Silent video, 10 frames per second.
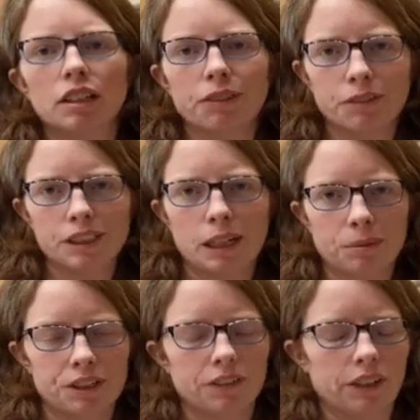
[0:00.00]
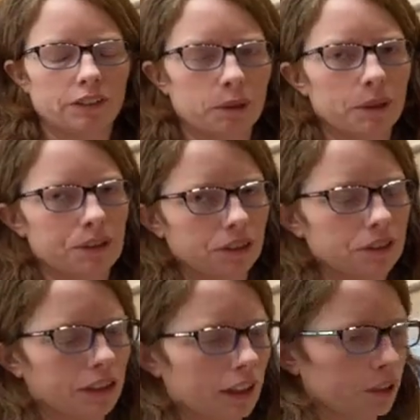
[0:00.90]
we've established I'm not very patient,
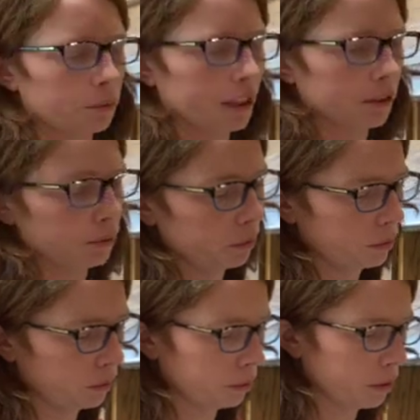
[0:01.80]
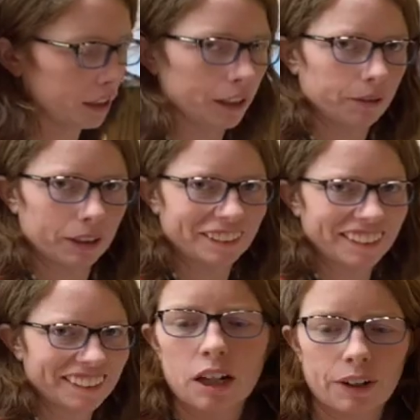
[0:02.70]
so that could be it. But anyway.
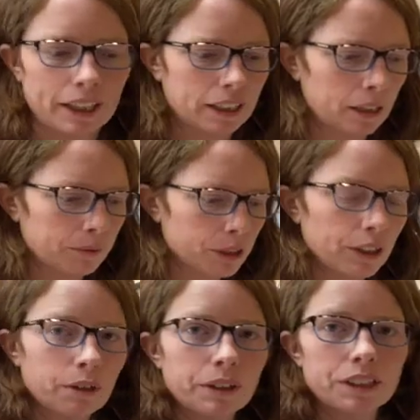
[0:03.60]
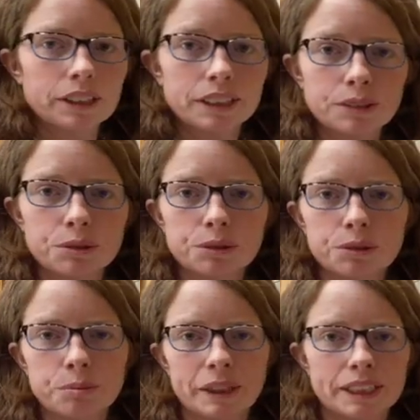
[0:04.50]
Okay, so now we just need
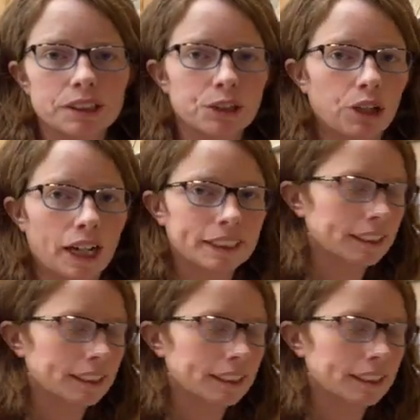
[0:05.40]
to mix in the dry